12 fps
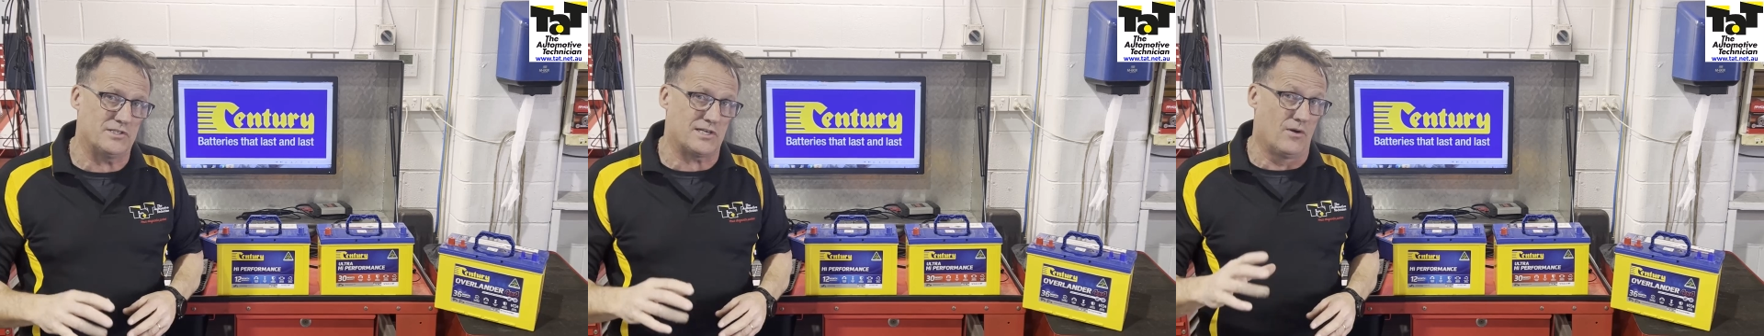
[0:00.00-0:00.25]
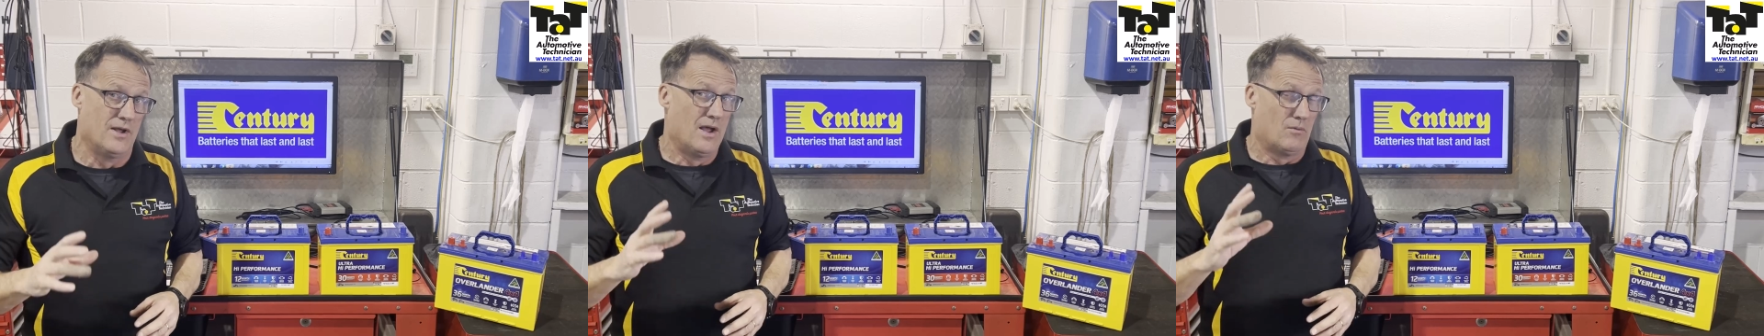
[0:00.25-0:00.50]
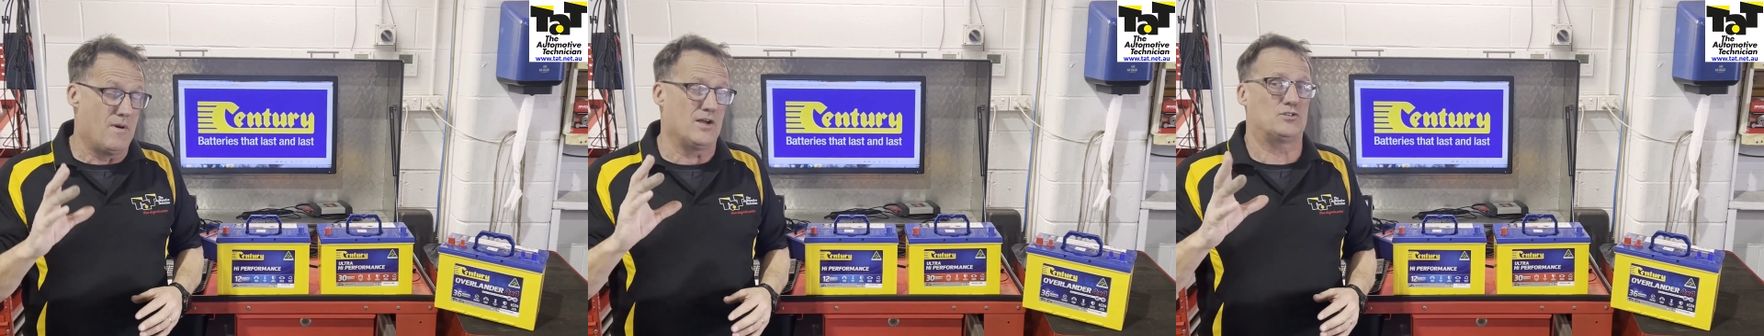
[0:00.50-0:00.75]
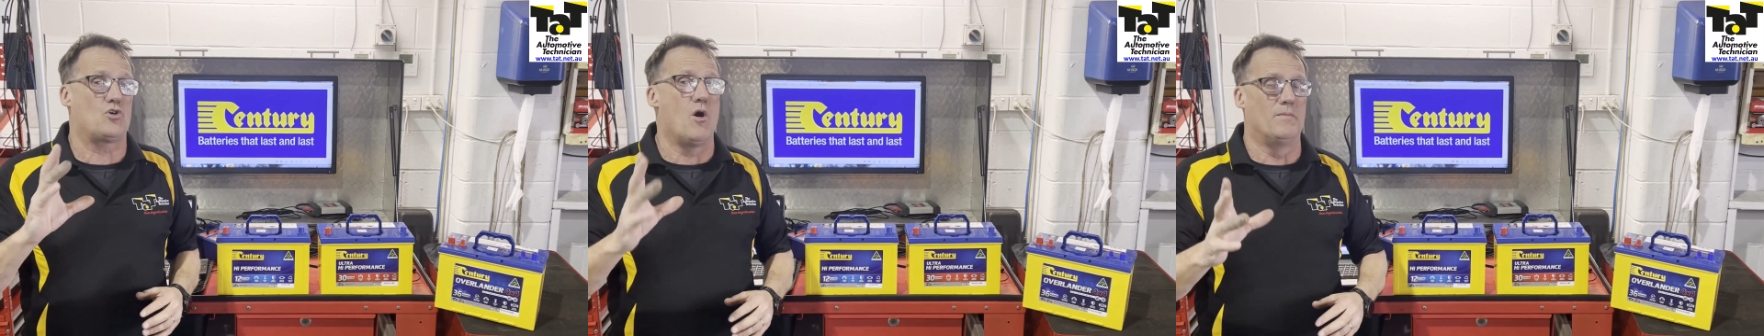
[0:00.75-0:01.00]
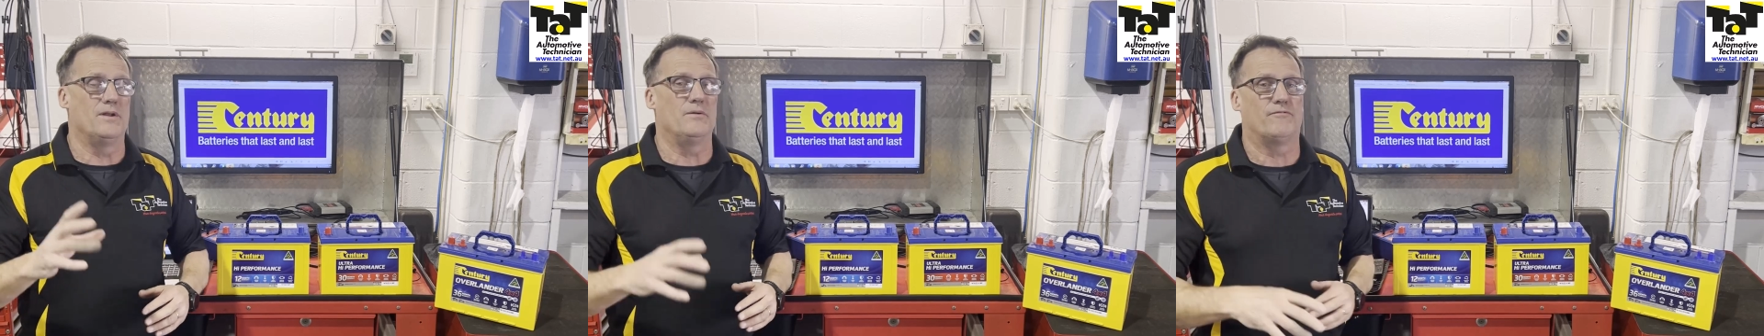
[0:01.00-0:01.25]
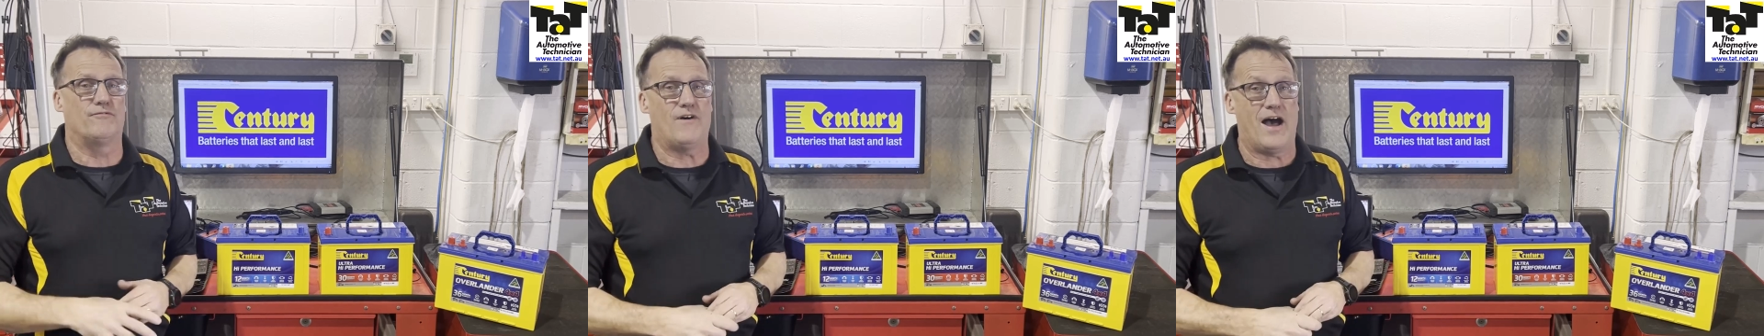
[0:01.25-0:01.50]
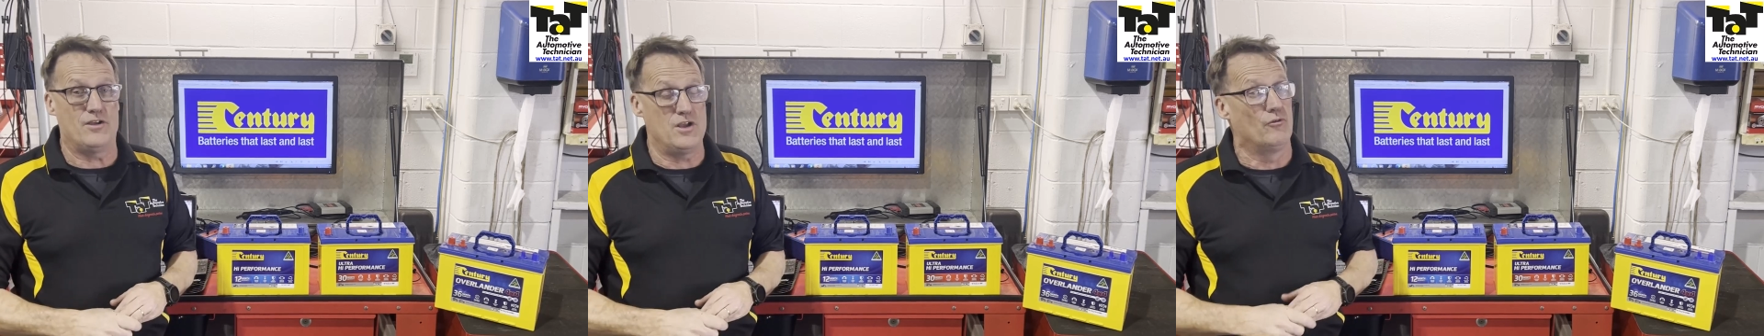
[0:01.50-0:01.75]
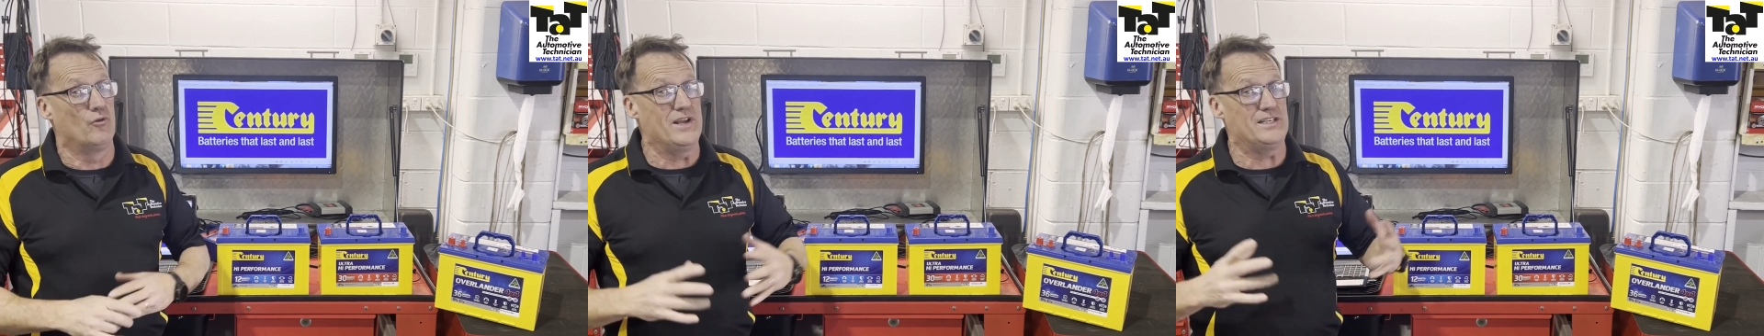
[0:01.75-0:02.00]
So most common failure
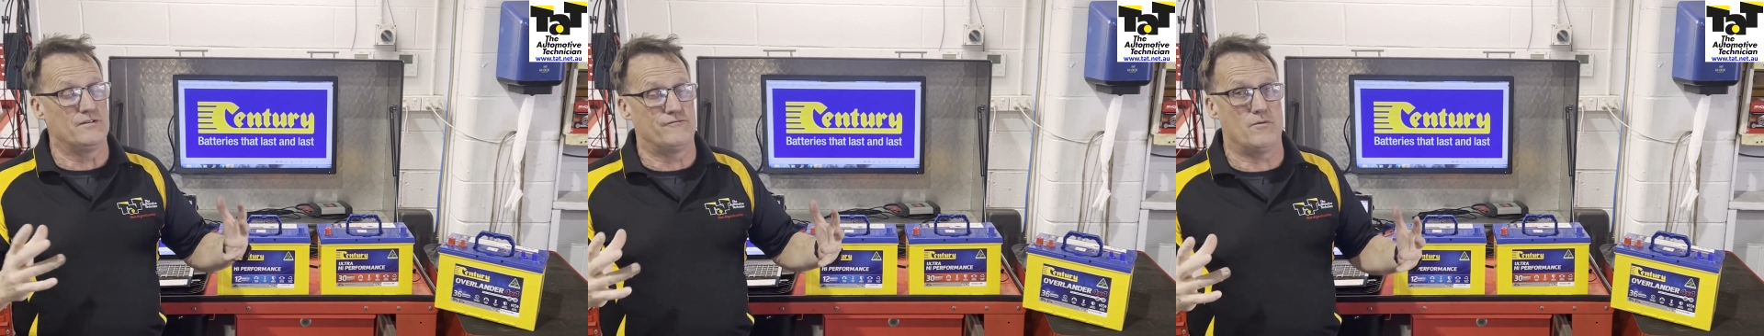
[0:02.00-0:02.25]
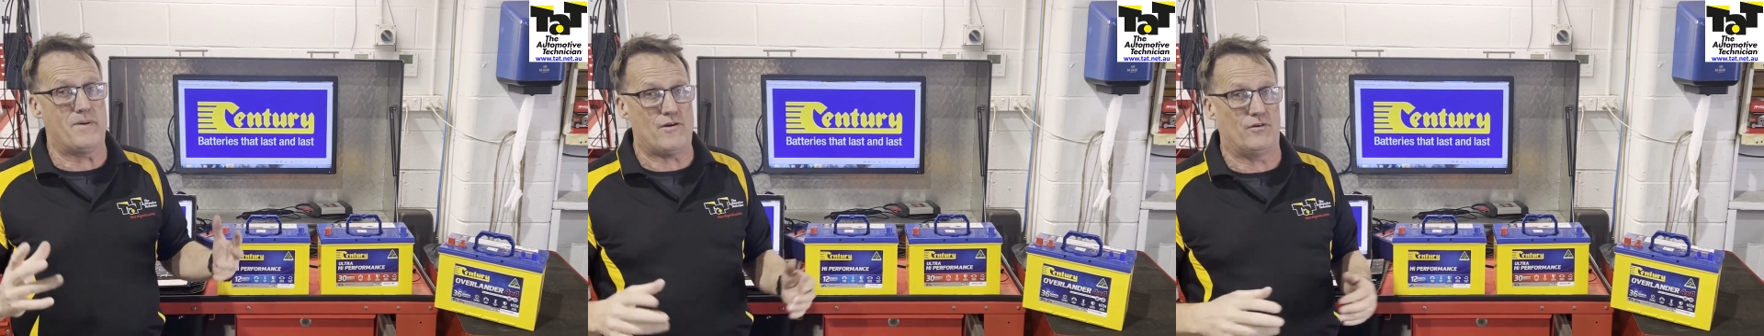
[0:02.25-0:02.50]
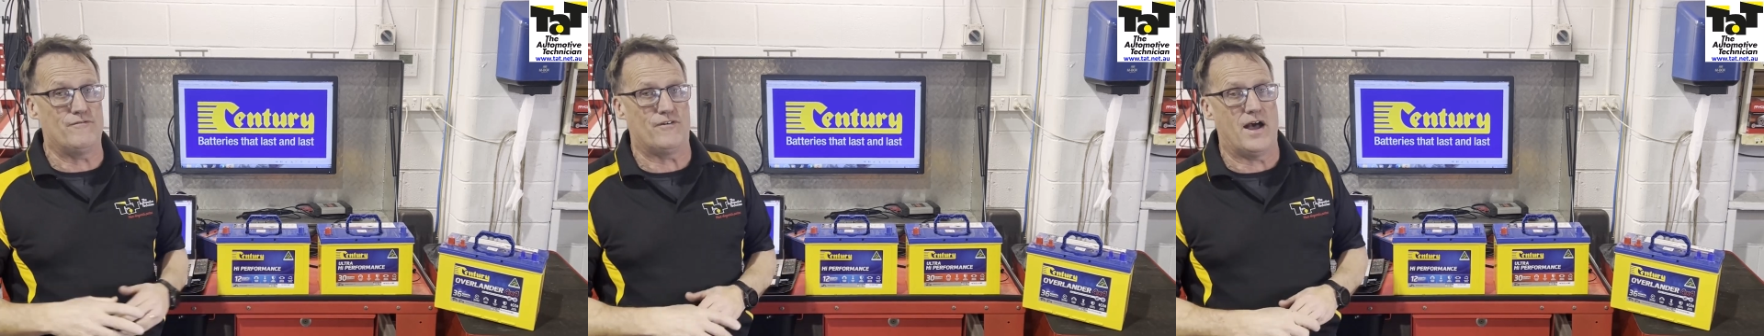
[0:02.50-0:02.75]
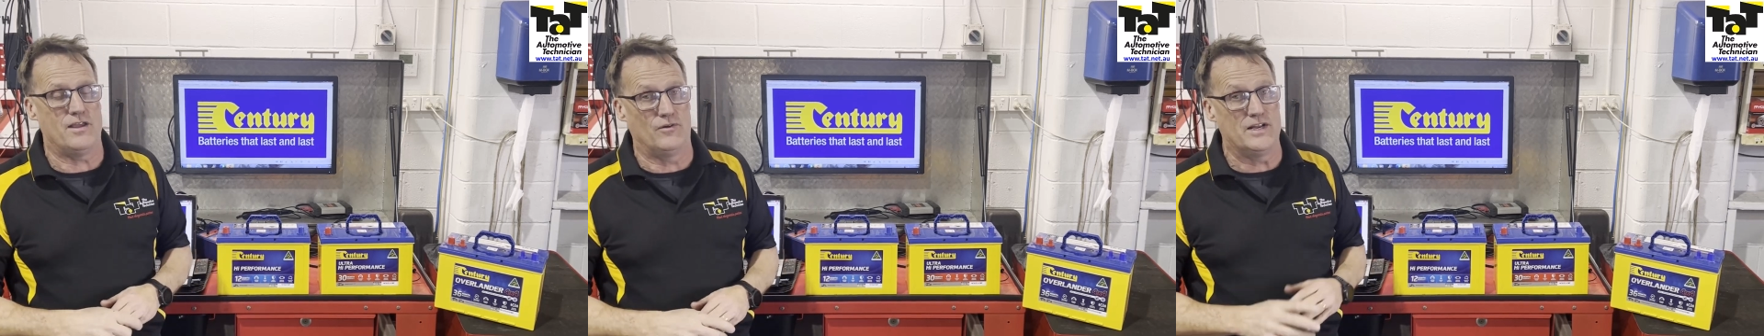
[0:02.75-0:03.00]
reason for battery failure